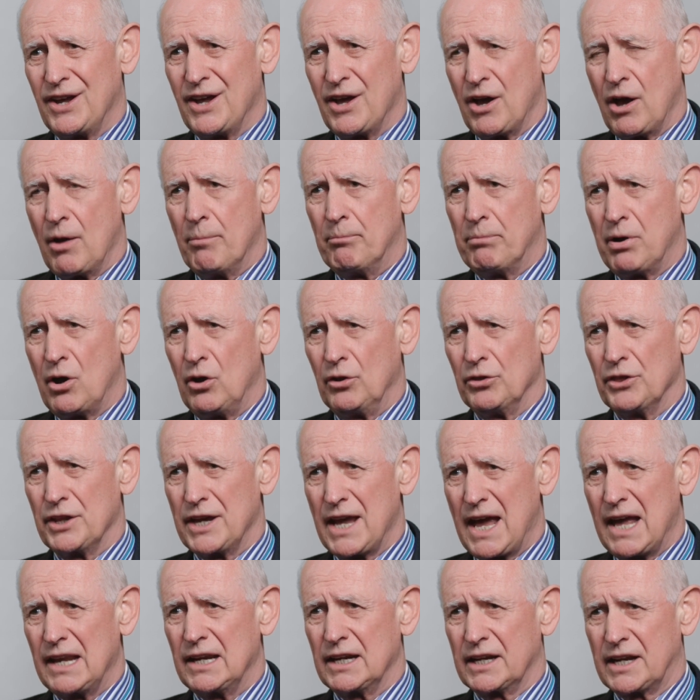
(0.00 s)
upon the
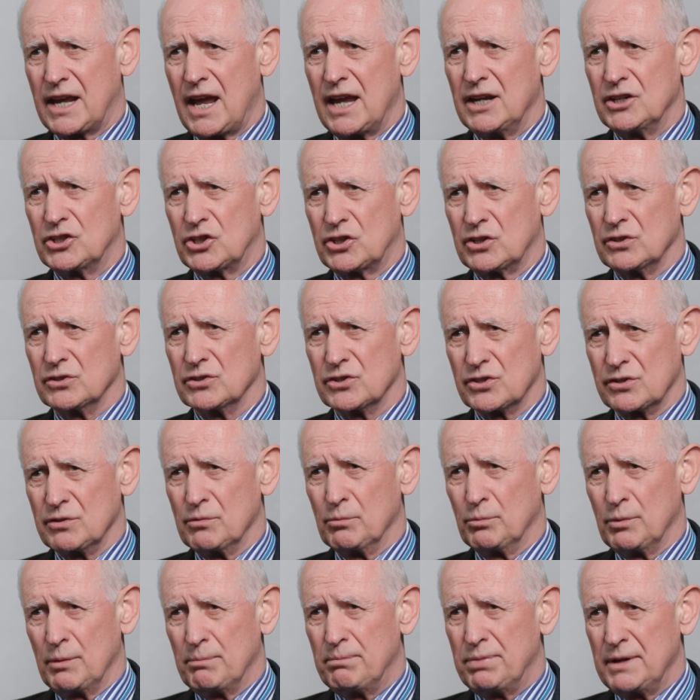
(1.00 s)
allegations
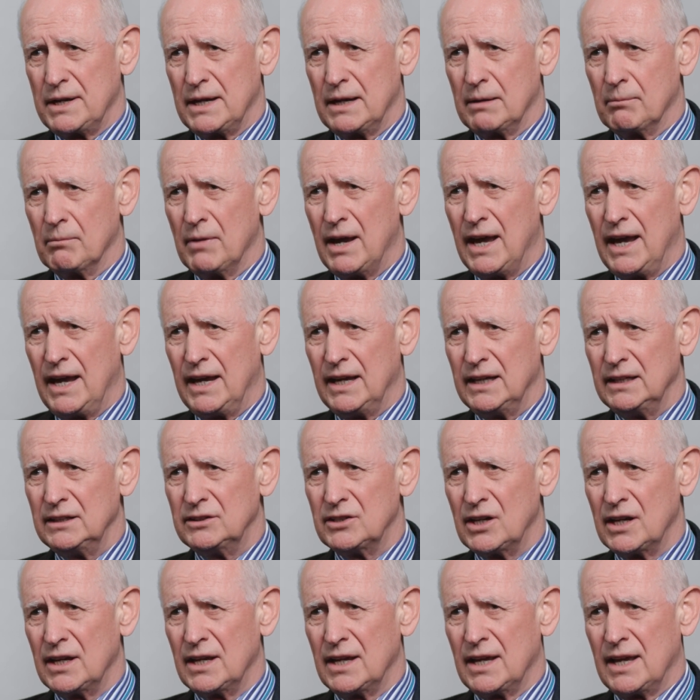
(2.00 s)
that were being made
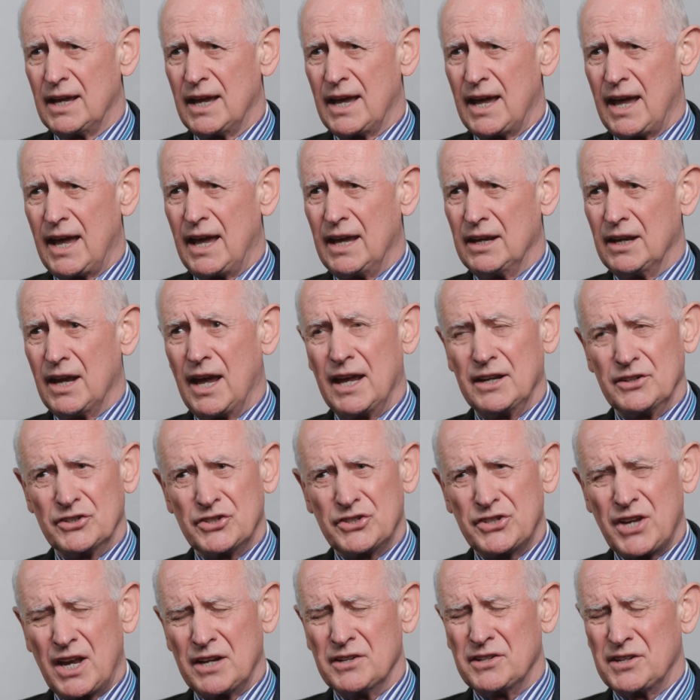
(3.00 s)
and
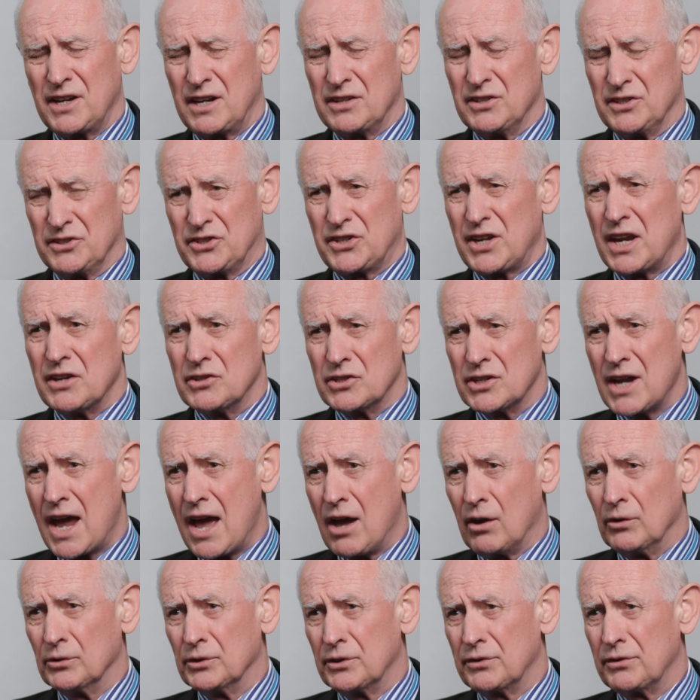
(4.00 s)
sent
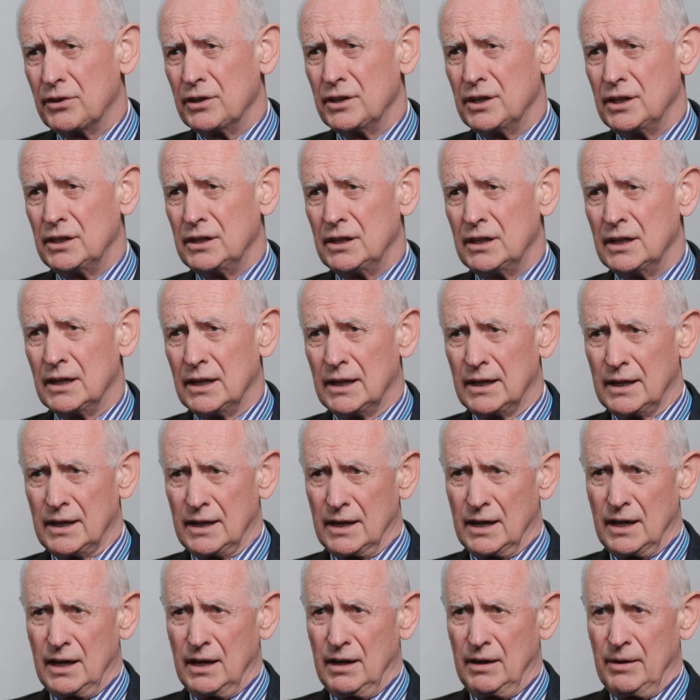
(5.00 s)
out the
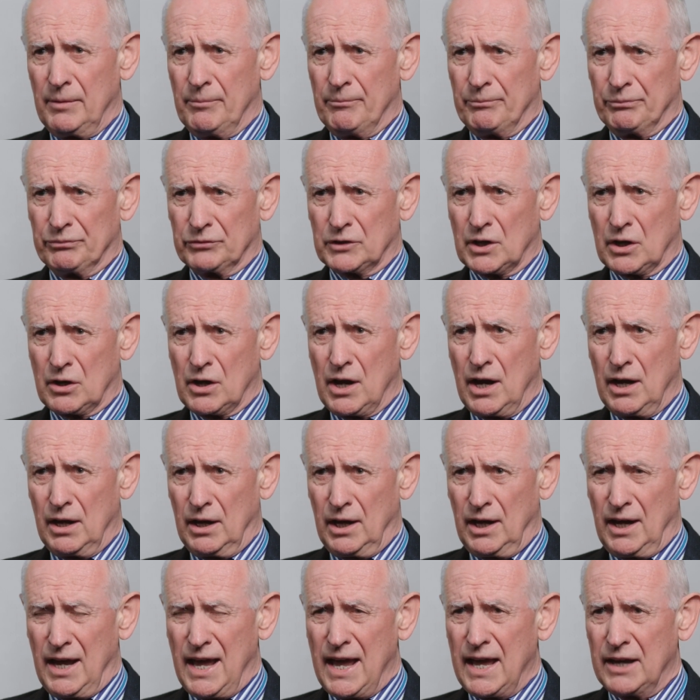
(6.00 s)

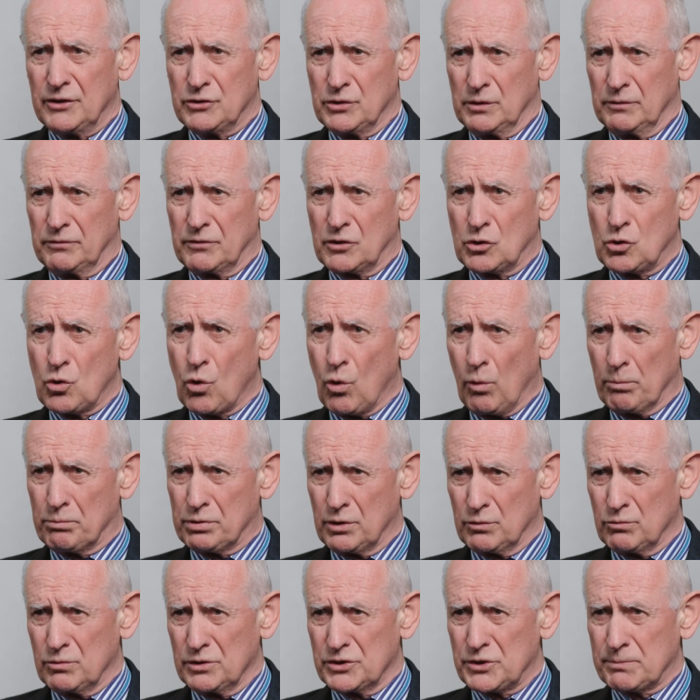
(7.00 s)
head of
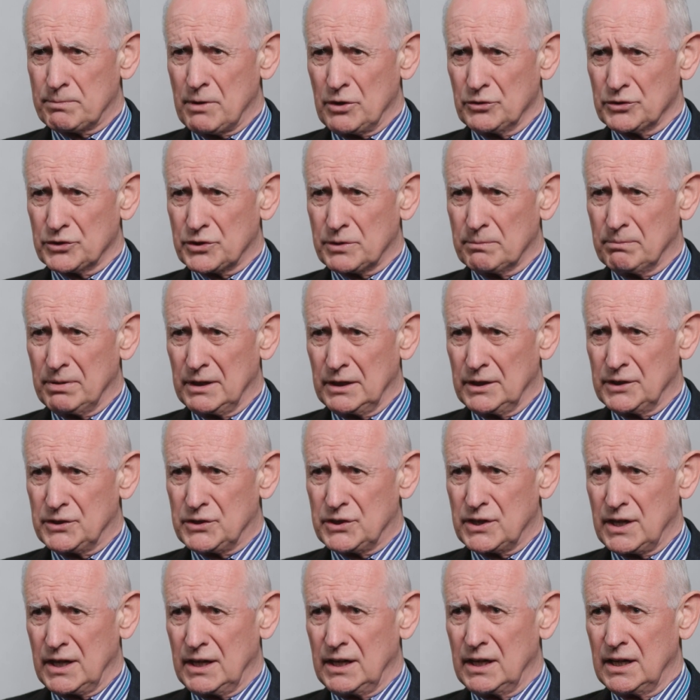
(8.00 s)
corporate
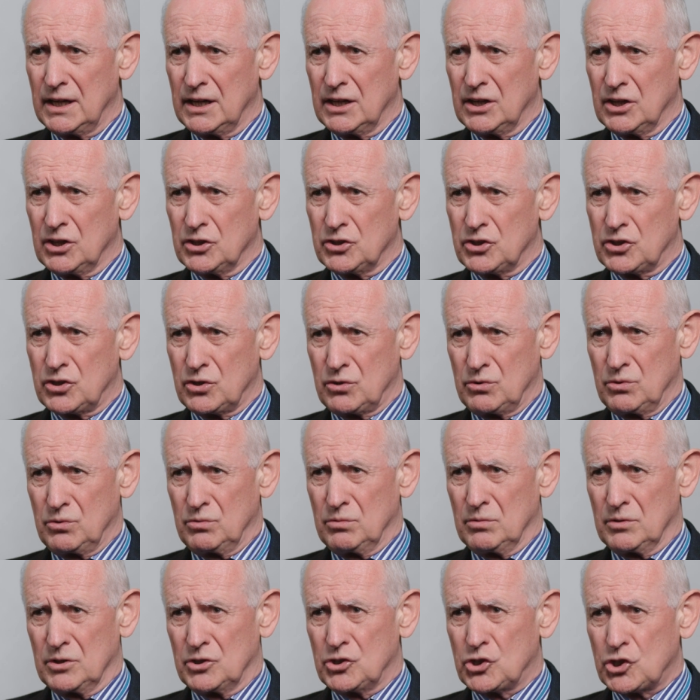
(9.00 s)
responsibility to
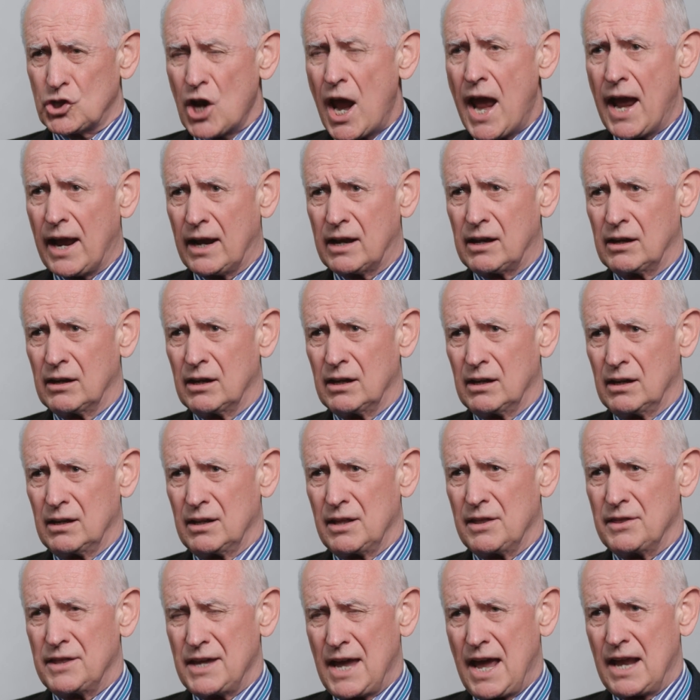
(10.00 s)
check
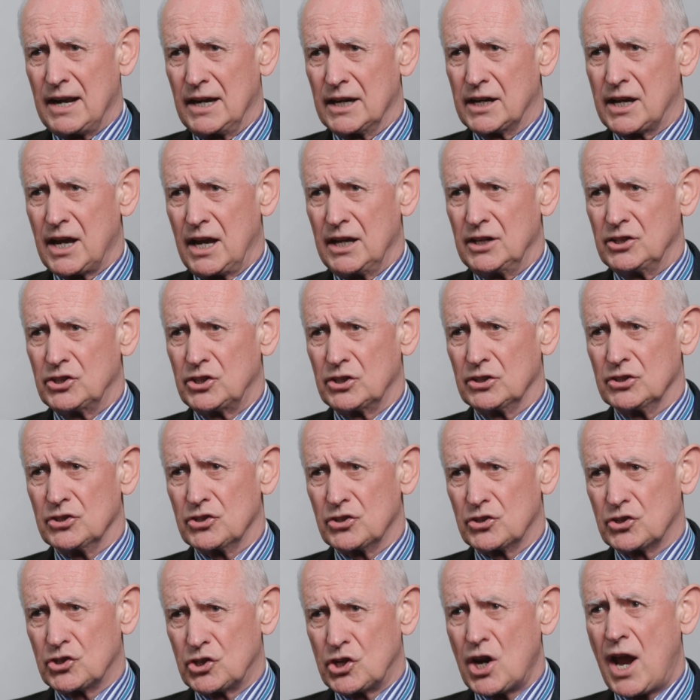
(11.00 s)
the allegations,
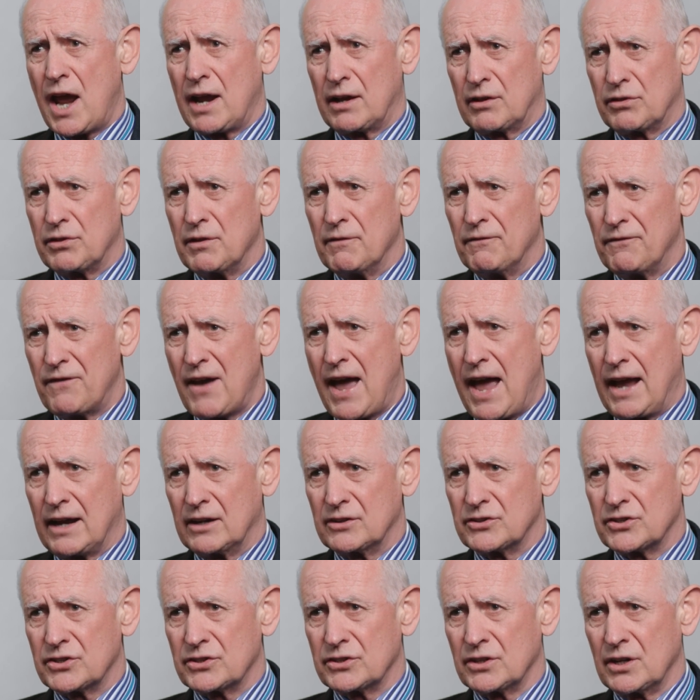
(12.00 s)
check the
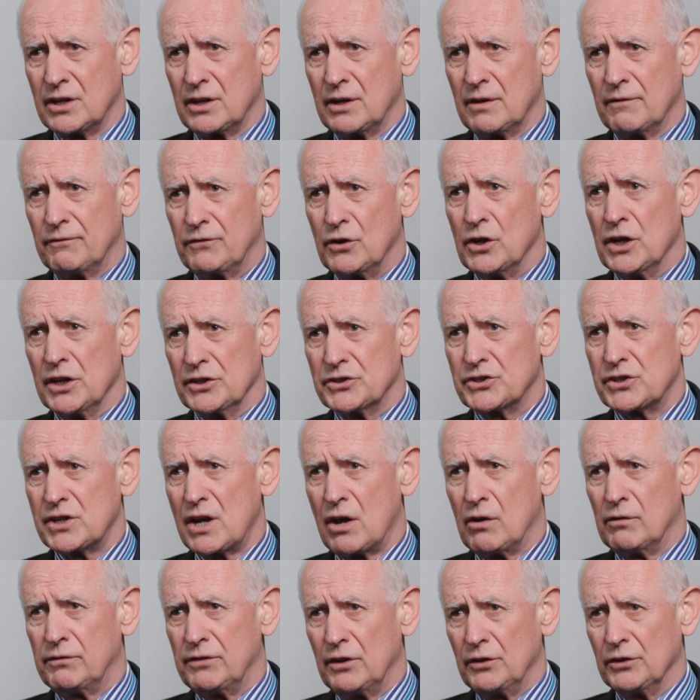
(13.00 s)
facts for
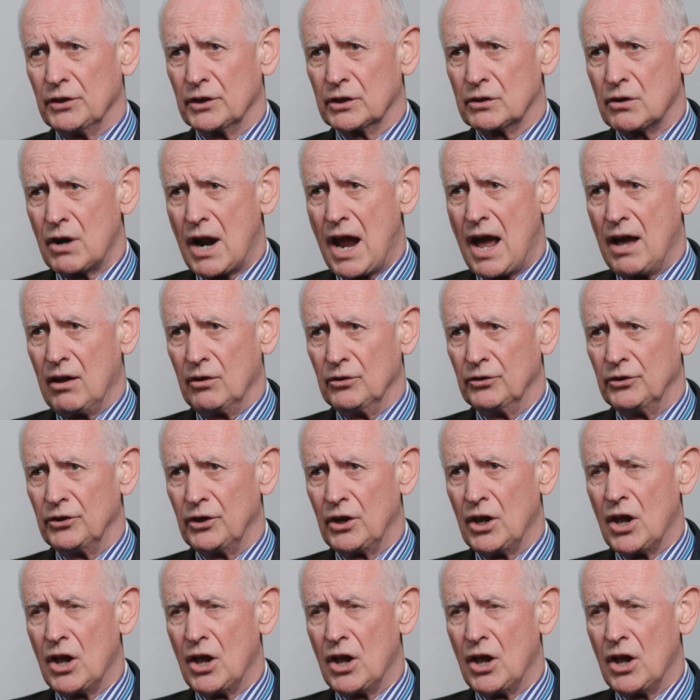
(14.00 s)
herself on the ground,